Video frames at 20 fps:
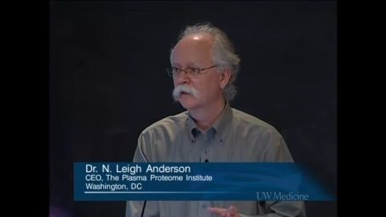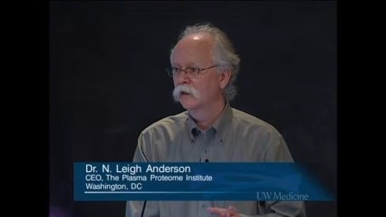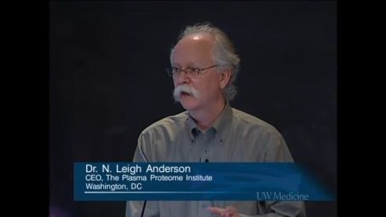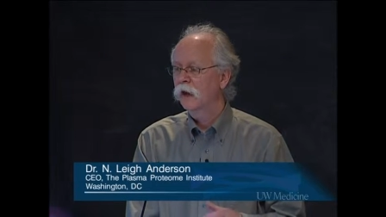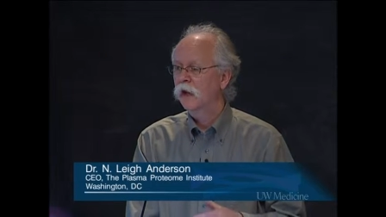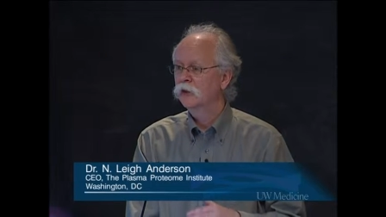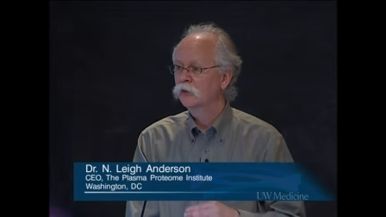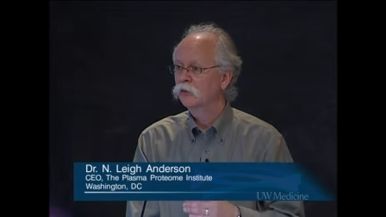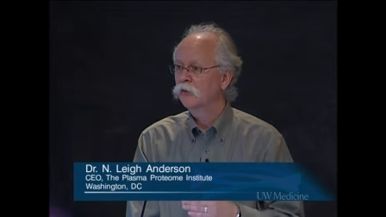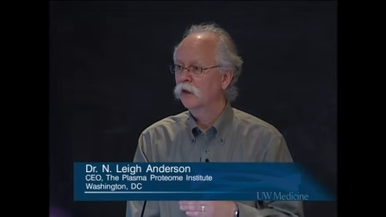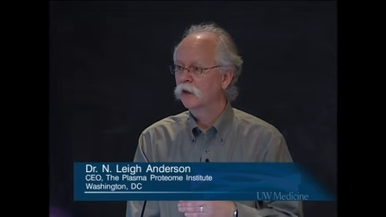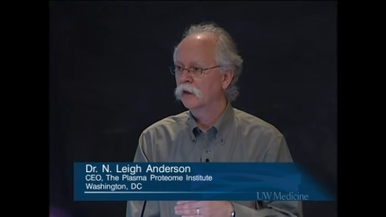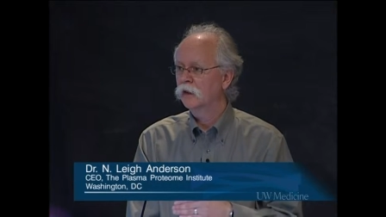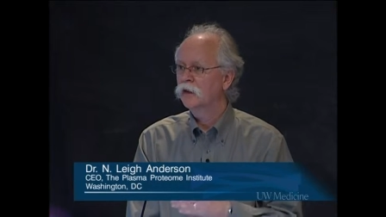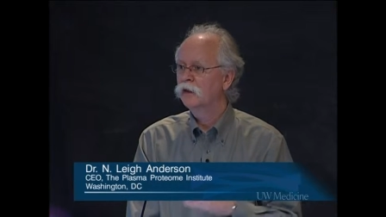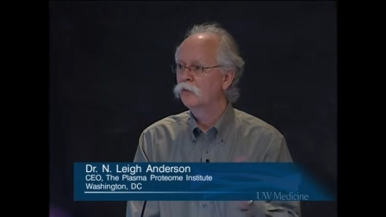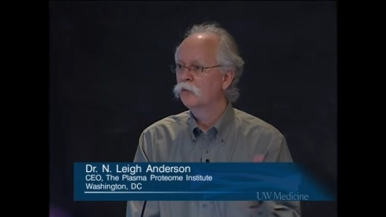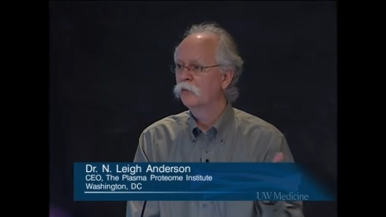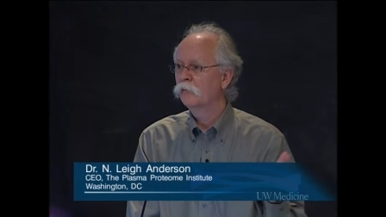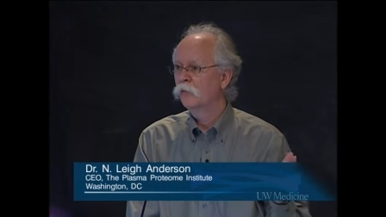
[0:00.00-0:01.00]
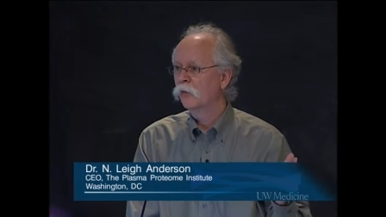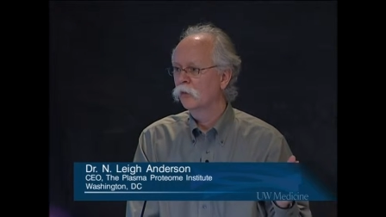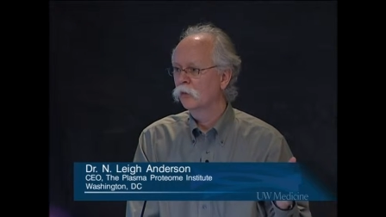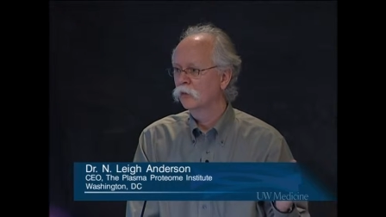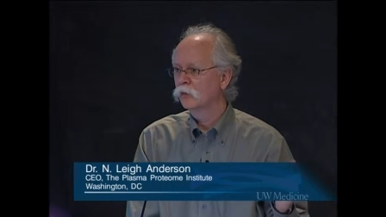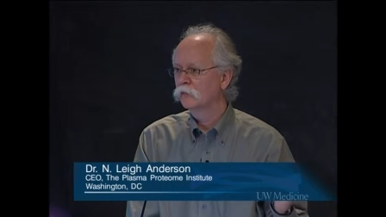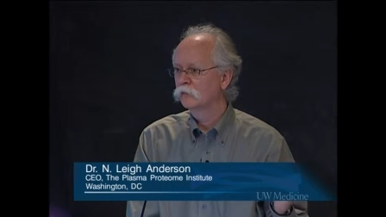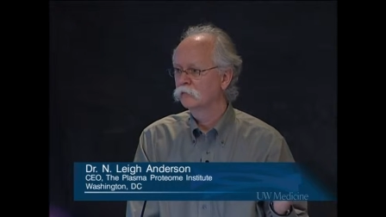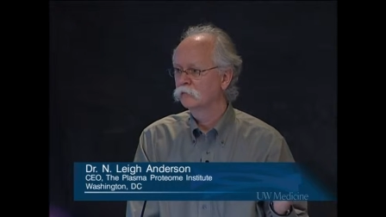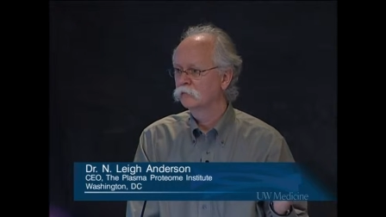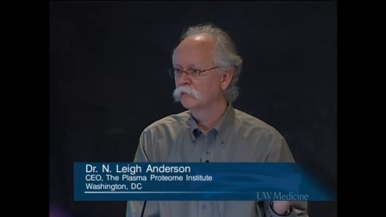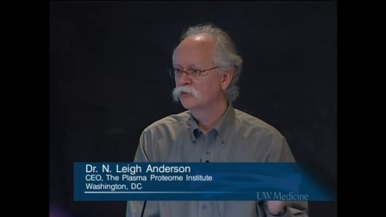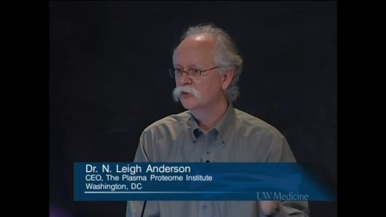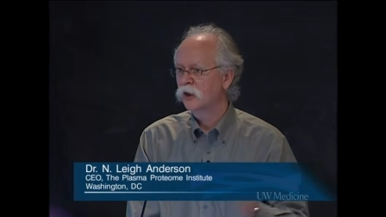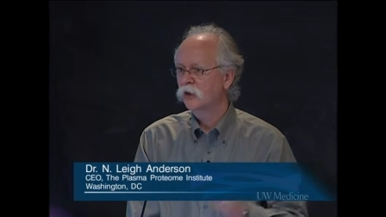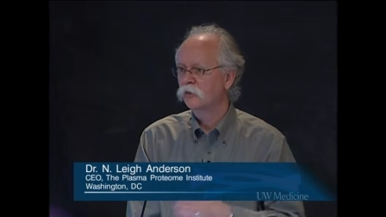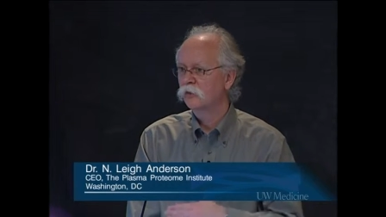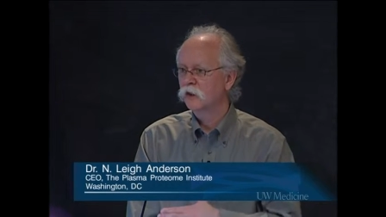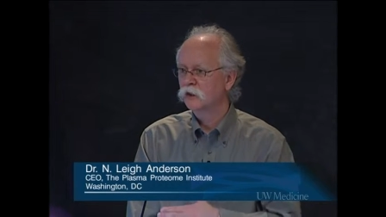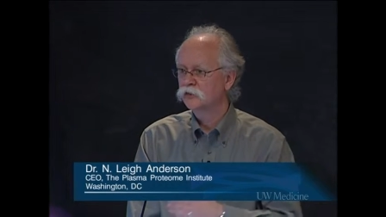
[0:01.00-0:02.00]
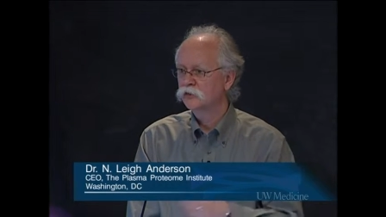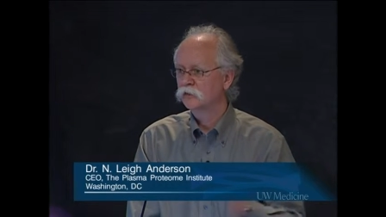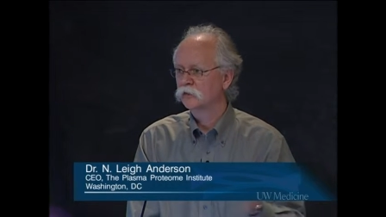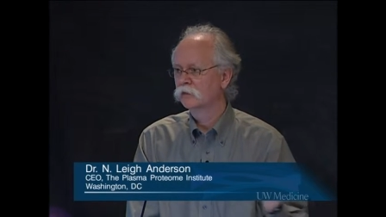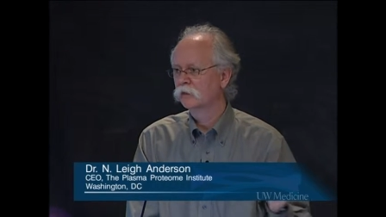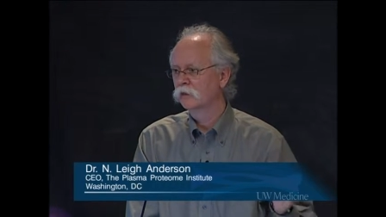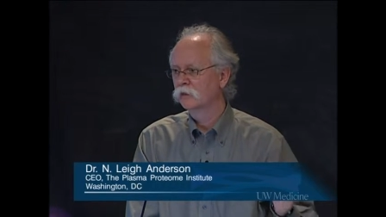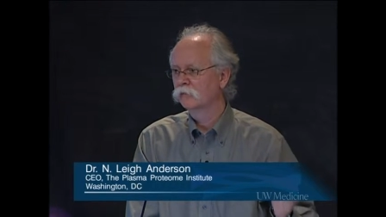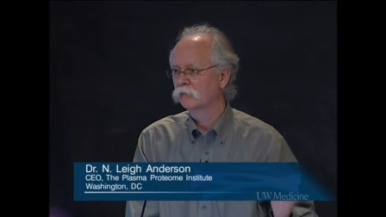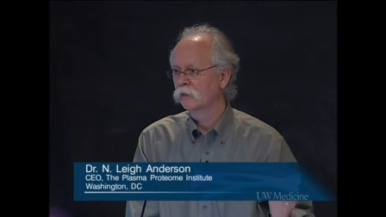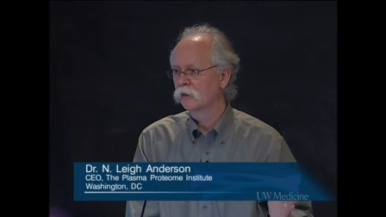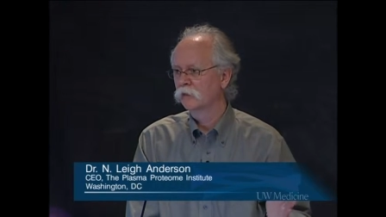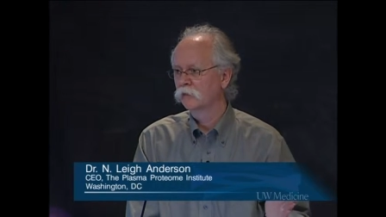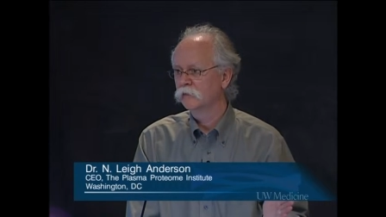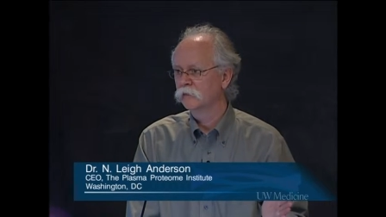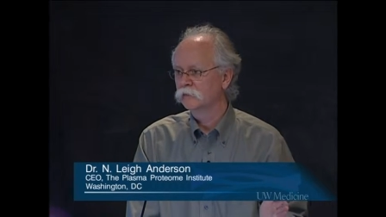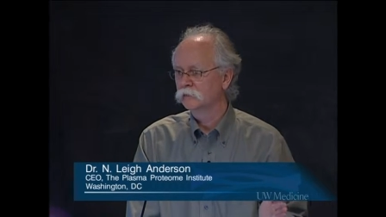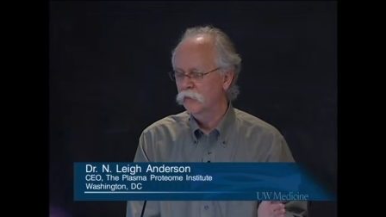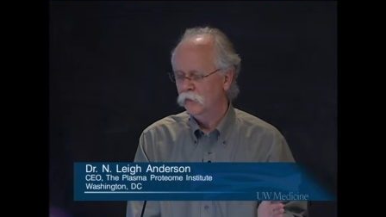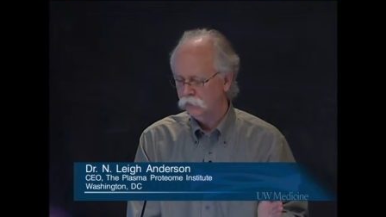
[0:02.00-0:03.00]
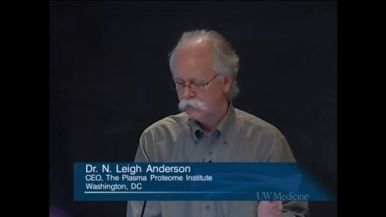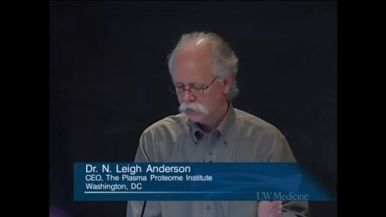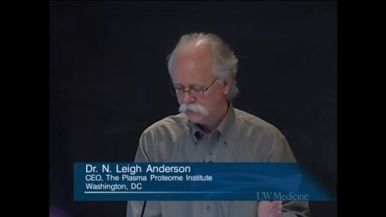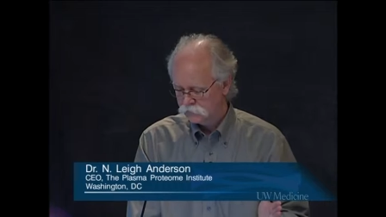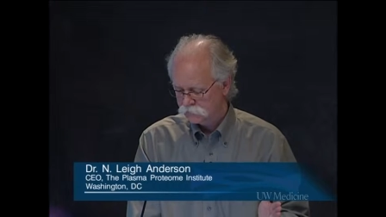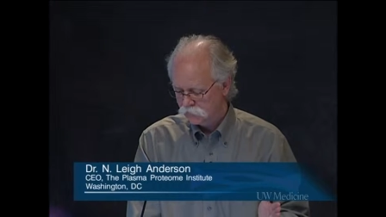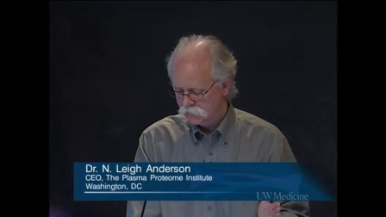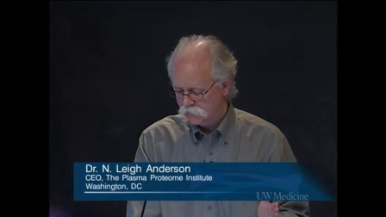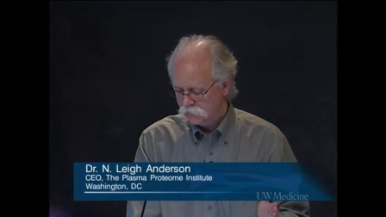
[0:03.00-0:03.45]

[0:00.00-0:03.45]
and you get equimolar generation of all of these peptides.